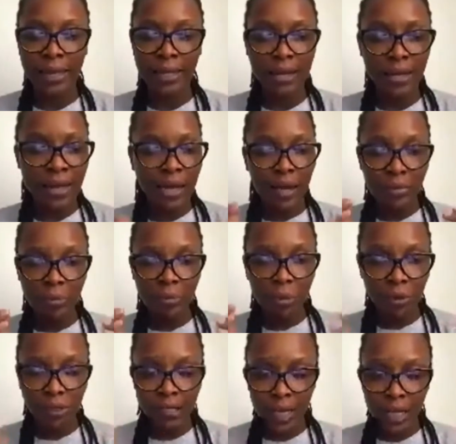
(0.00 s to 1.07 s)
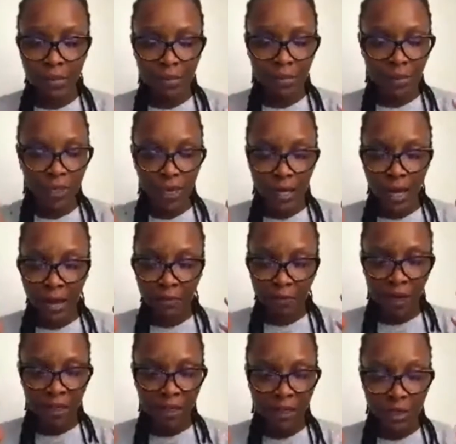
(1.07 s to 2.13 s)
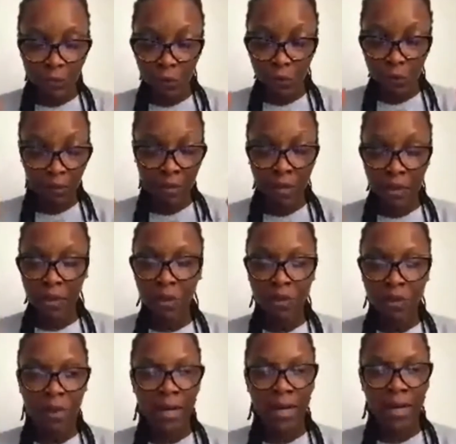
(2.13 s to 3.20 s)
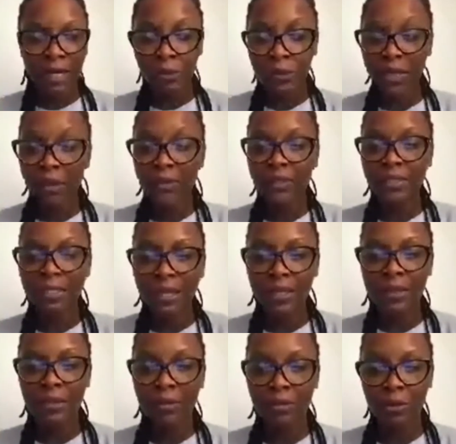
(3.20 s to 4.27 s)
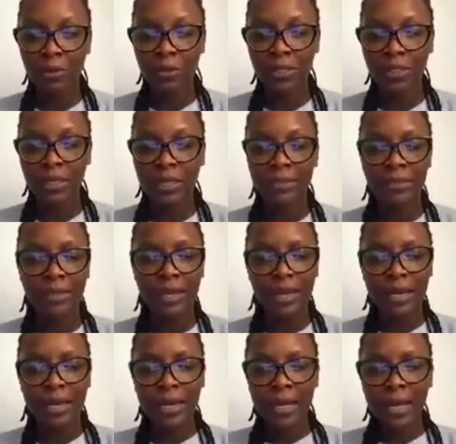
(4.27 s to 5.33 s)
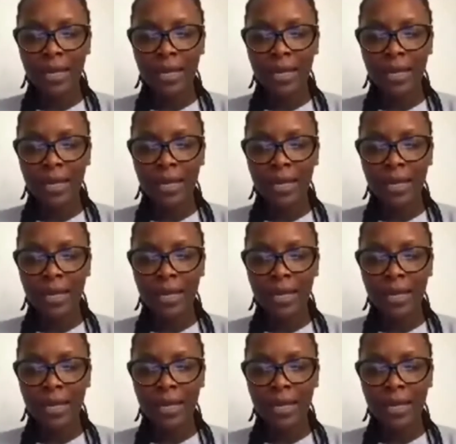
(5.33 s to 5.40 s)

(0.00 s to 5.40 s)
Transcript: that most times I find it difficult to close my eyes without seeing those scenes.